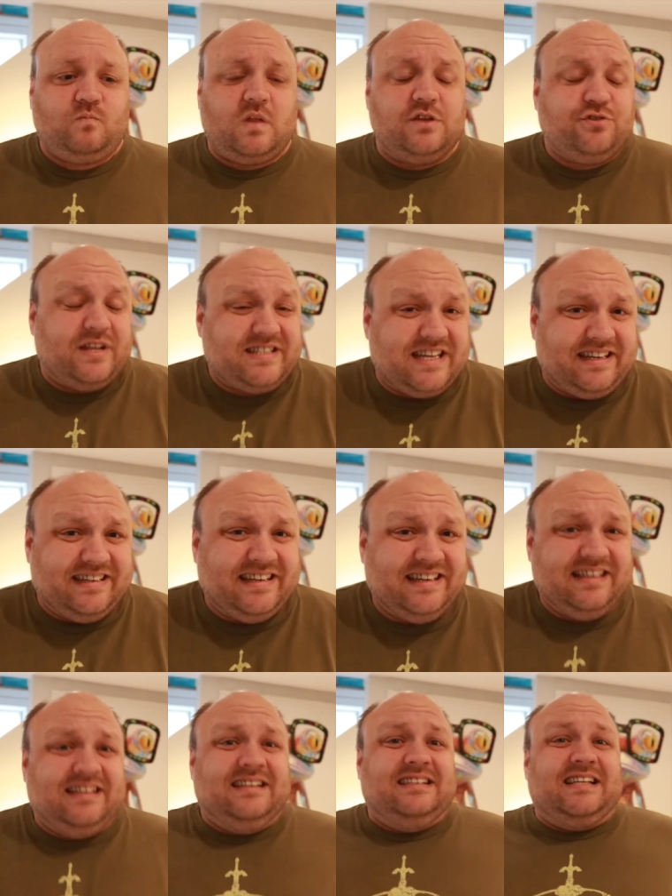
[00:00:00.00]
So that's it.
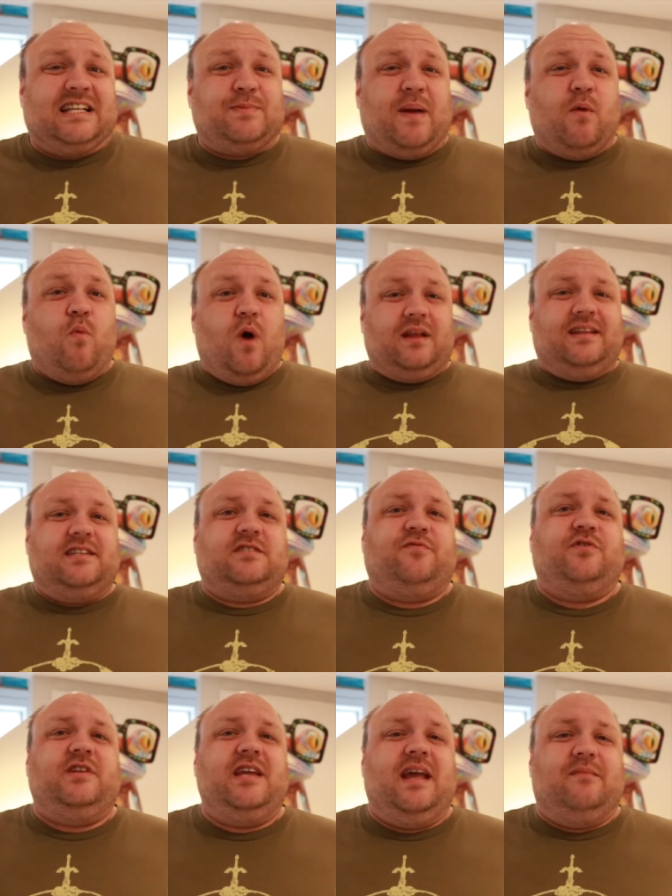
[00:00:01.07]
That's my want list for
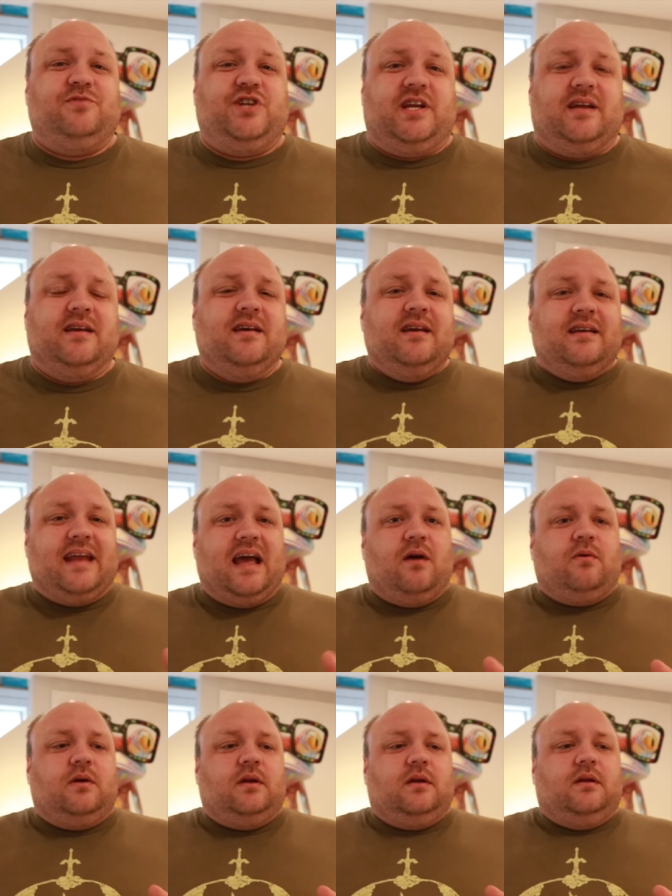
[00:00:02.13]
TMG. Now,
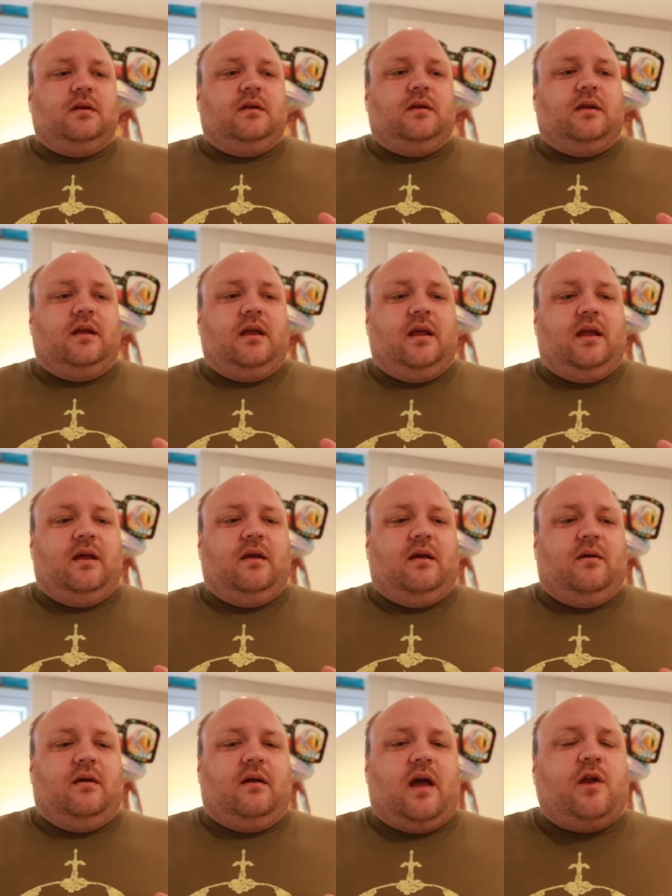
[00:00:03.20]

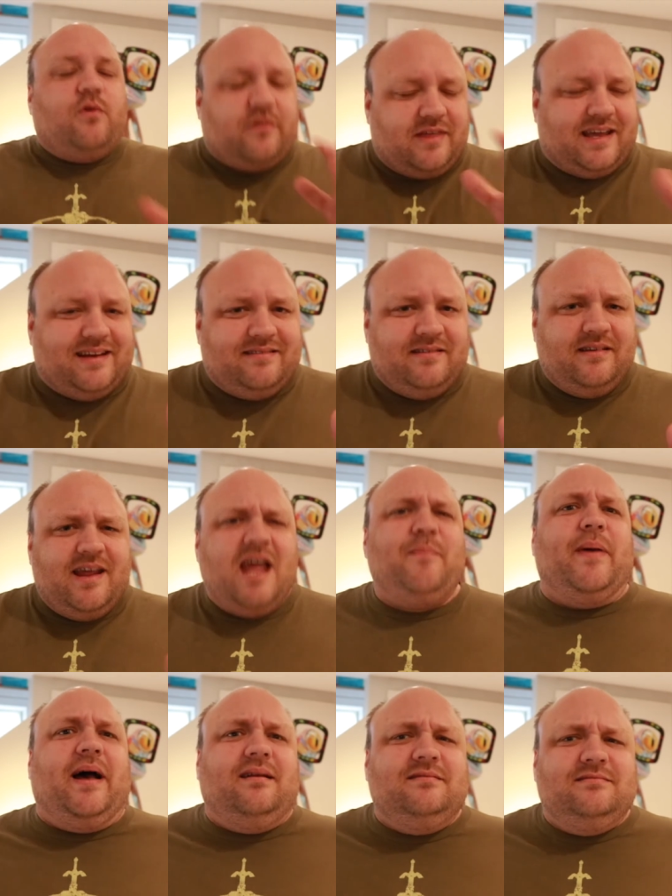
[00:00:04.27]
I know you're thinking, hey
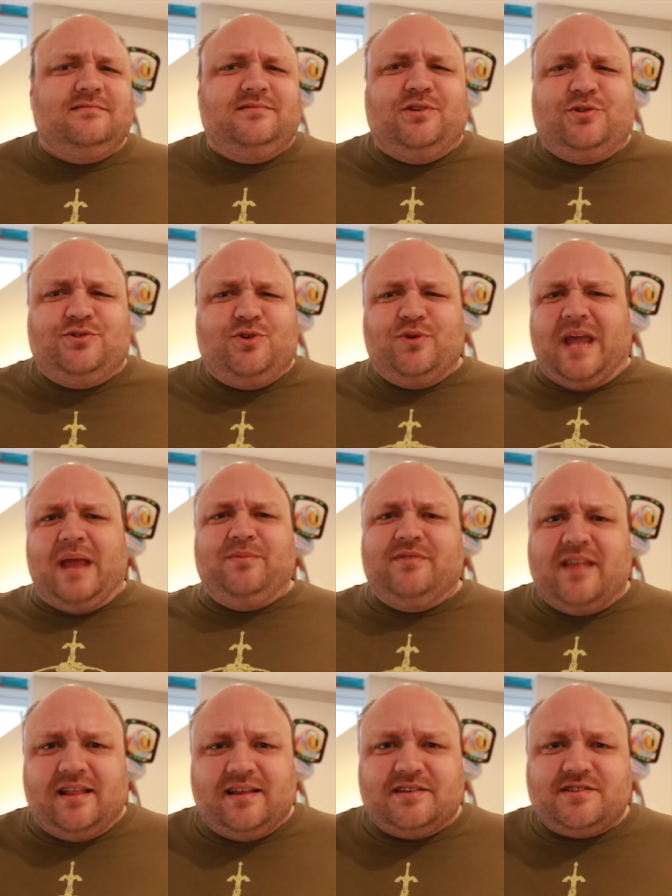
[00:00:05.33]
pal, there's no games on
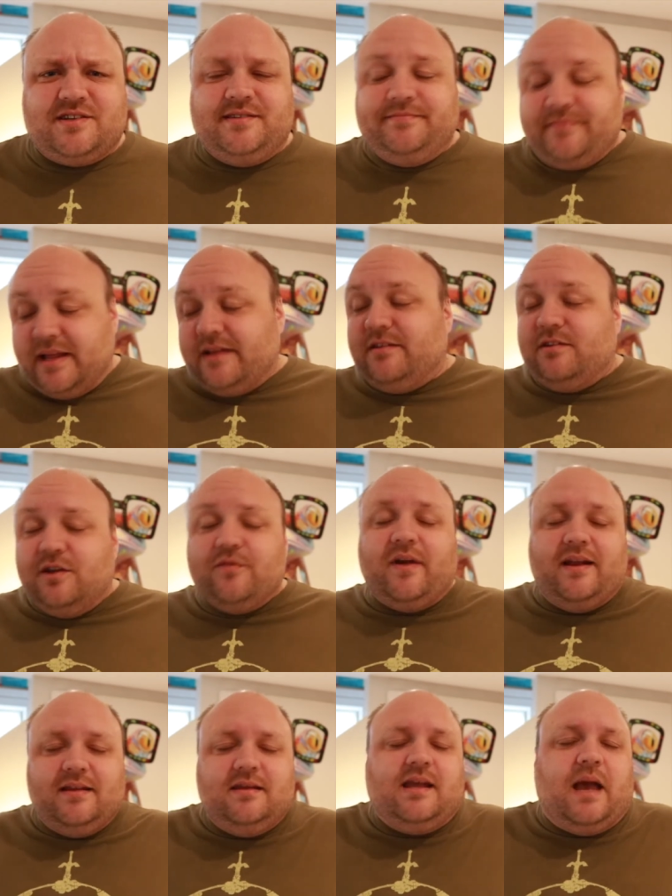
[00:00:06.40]
that list. And you're
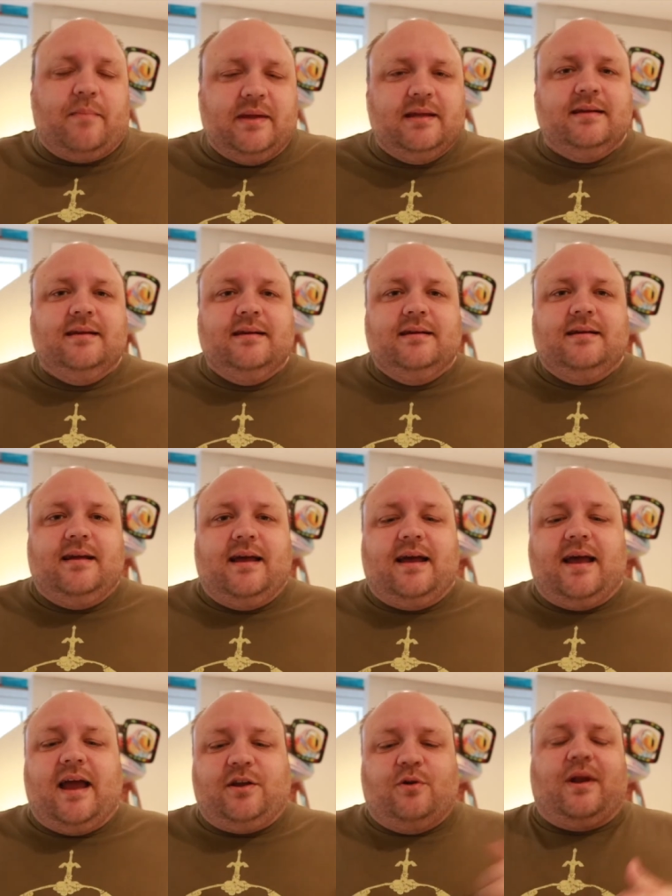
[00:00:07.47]
right, you got me.
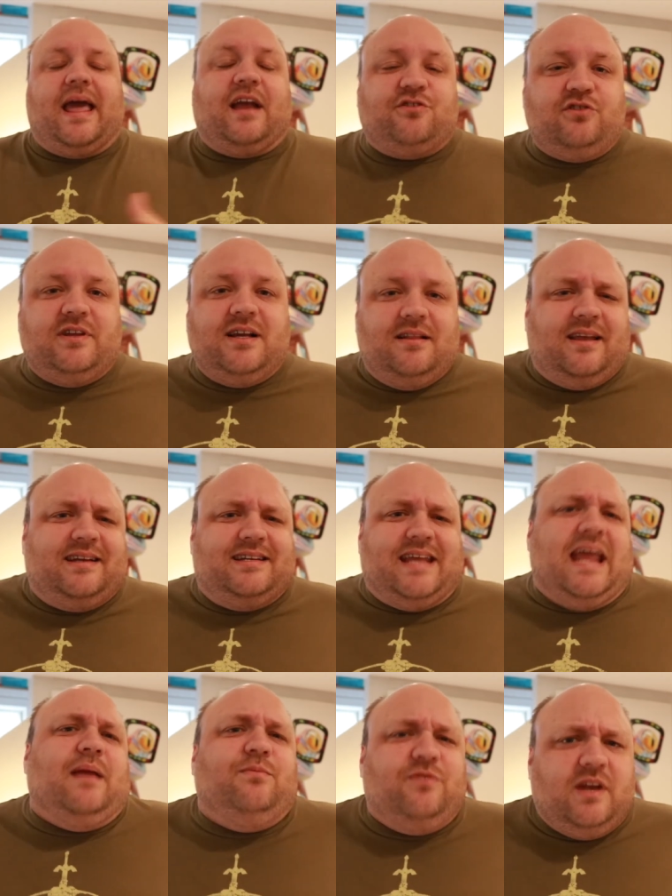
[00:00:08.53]
I don't actually collect
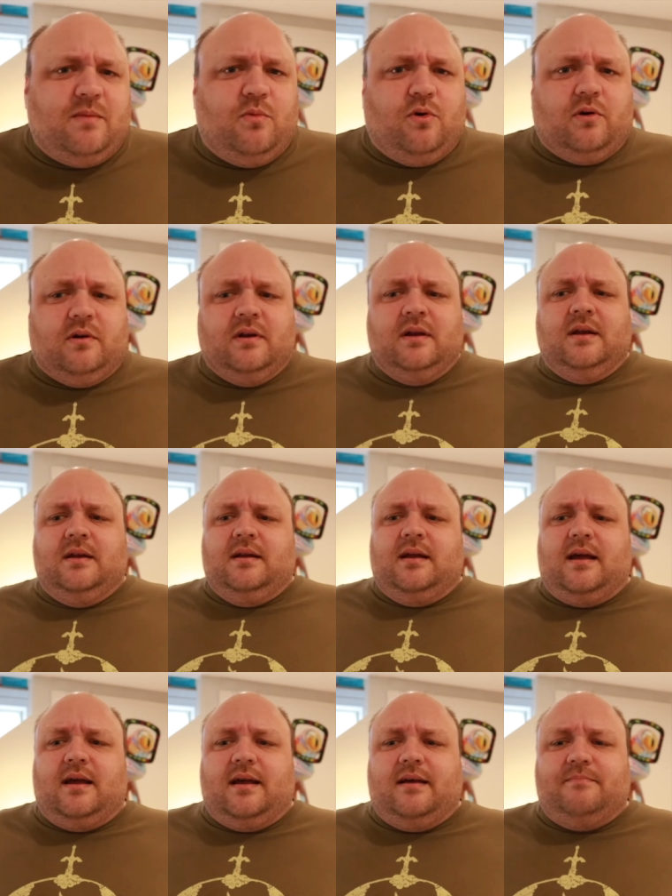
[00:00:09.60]
games anymore.
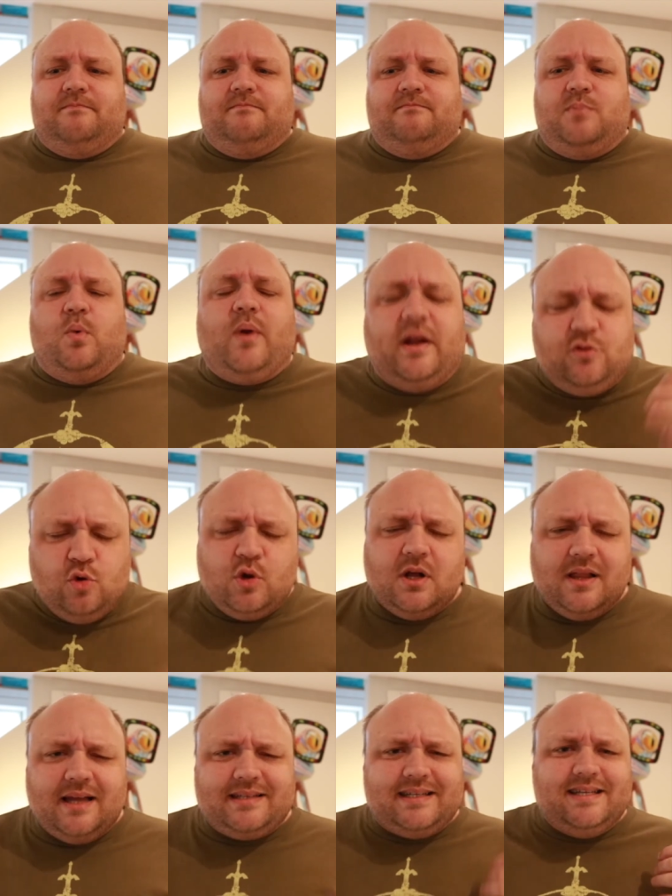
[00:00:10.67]
But what I do
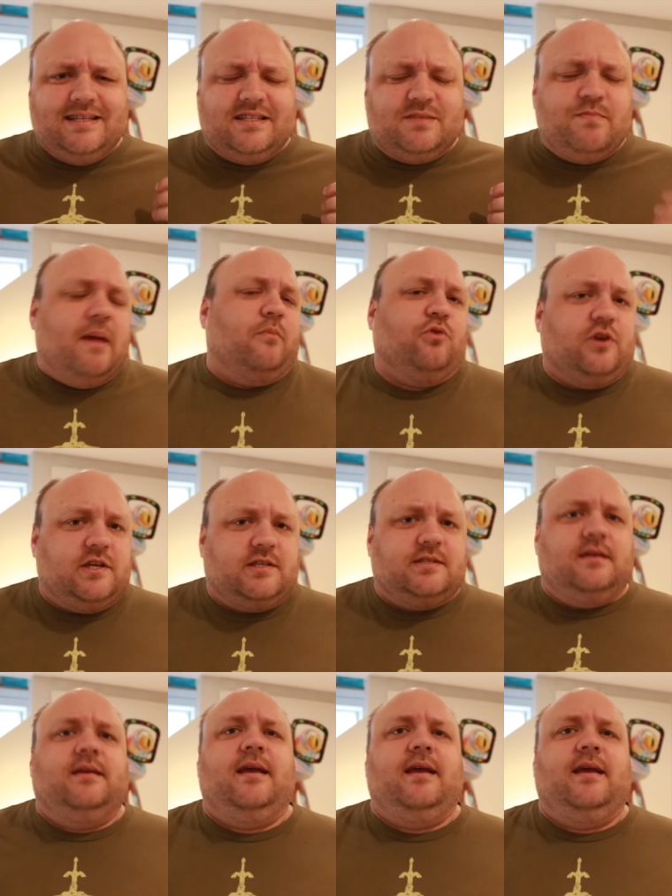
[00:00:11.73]
collect is memories.